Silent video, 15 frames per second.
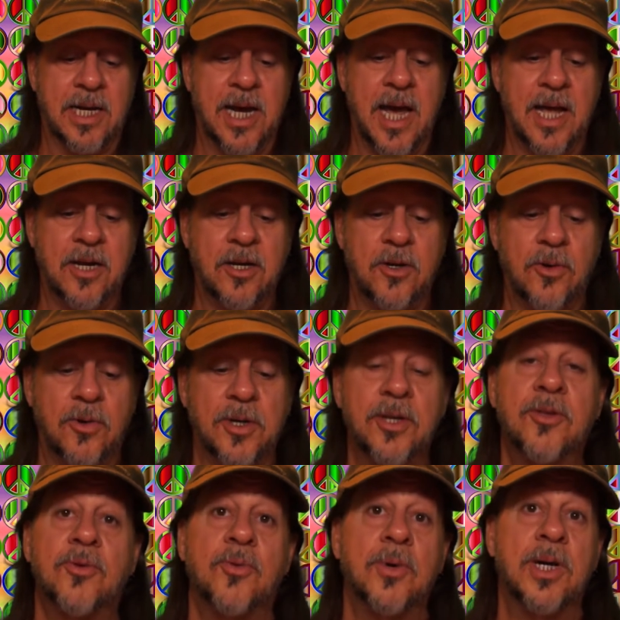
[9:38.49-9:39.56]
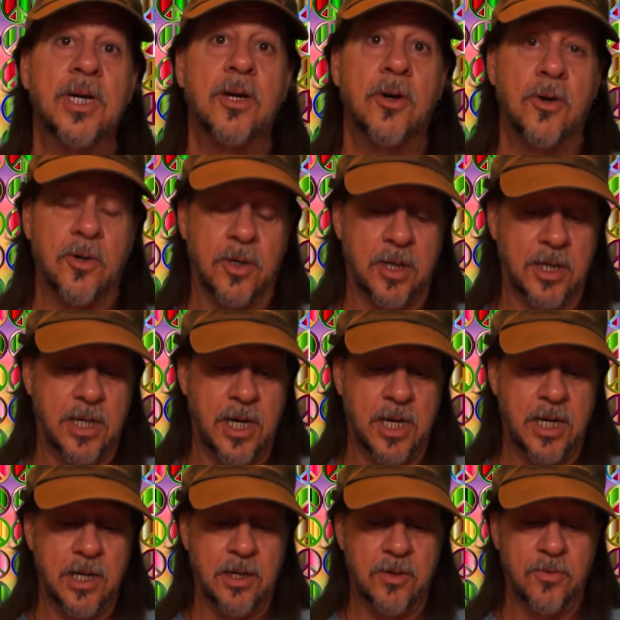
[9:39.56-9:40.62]
Category 3
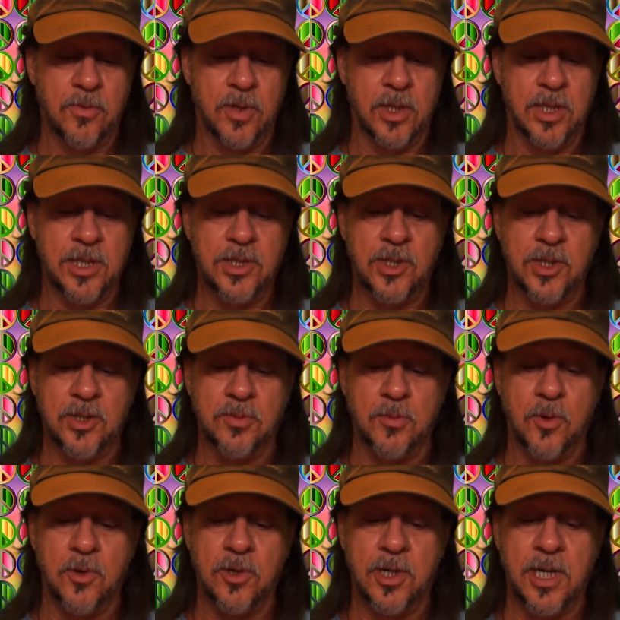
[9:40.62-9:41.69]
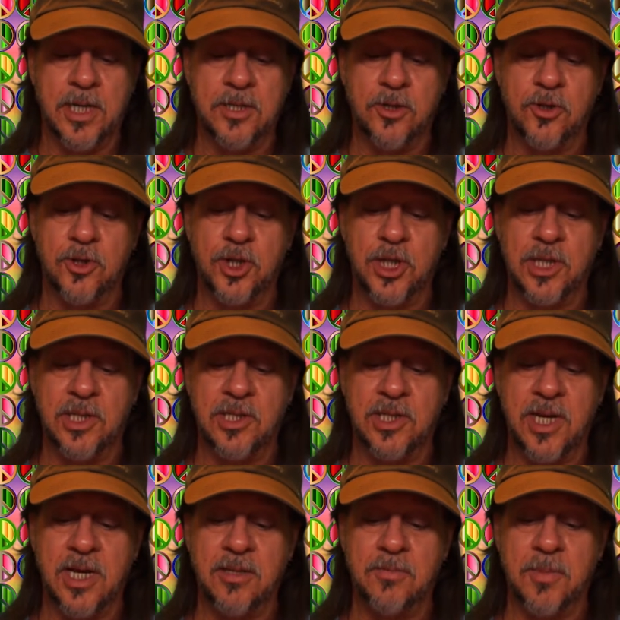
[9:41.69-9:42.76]
hurricane releases more energy in
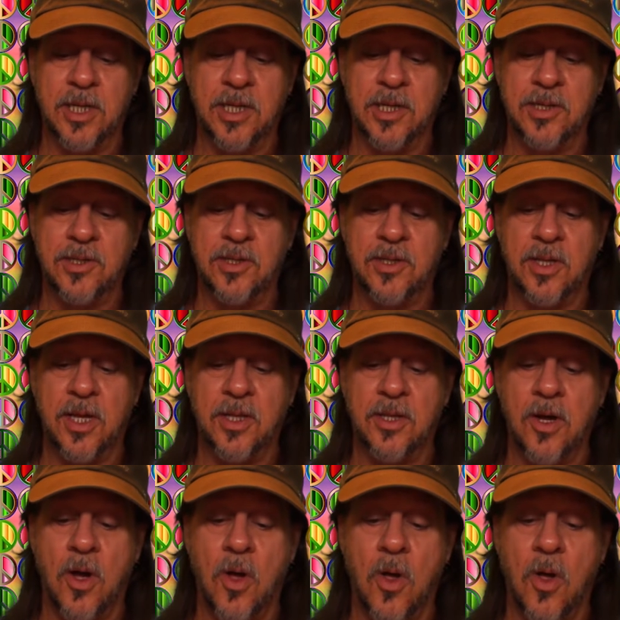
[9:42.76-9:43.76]
10 minutes than